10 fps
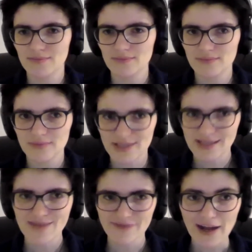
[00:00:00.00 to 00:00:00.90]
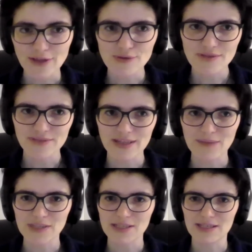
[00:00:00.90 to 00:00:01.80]
the same values of the
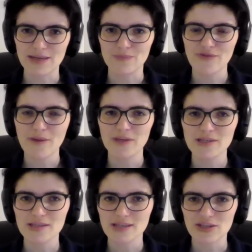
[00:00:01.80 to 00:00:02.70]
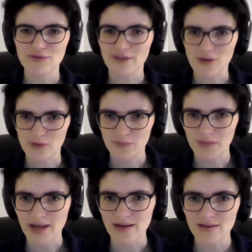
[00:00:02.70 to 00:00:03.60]
lambda CDM parameters that you find with
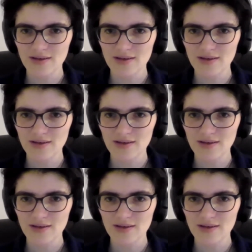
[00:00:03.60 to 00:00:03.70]
Planck.